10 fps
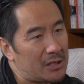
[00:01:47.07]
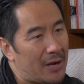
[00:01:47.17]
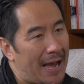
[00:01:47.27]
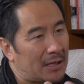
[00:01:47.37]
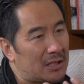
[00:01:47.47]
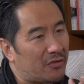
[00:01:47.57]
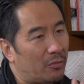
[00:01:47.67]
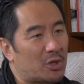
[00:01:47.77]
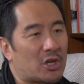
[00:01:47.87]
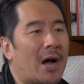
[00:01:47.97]
you know, actors
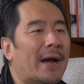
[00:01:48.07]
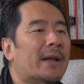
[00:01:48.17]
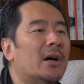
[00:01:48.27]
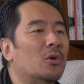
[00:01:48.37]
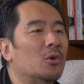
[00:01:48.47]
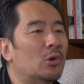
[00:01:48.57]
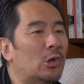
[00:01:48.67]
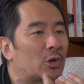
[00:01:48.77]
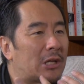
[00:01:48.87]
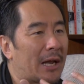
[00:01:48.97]
from China or who
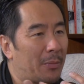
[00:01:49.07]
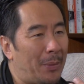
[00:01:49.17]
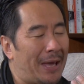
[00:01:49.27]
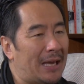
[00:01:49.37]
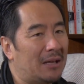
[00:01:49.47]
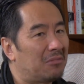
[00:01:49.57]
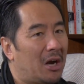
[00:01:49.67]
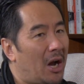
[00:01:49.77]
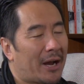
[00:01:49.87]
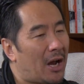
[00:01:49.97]
looked like me,
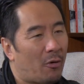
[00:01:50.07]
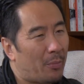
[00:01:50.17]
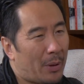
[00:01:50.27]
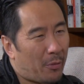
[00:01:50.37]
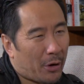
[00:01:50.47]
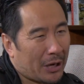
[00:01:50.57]
I can't remember